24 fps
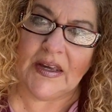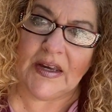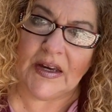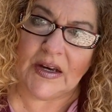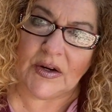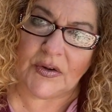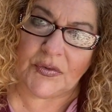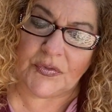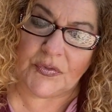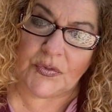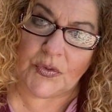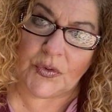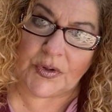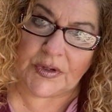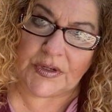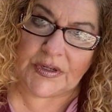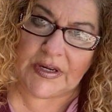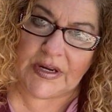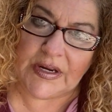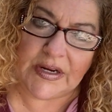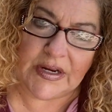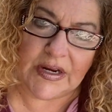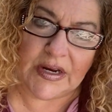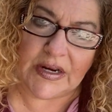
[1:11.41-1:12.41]
of 4
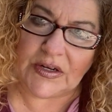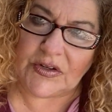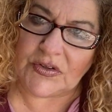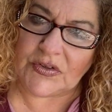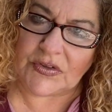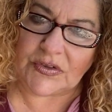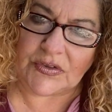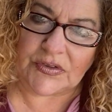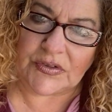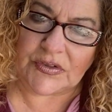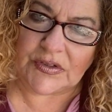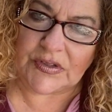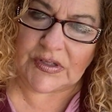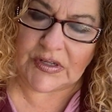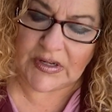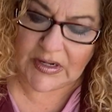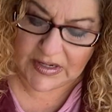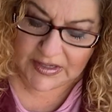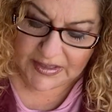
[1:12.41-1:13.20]
teenagers.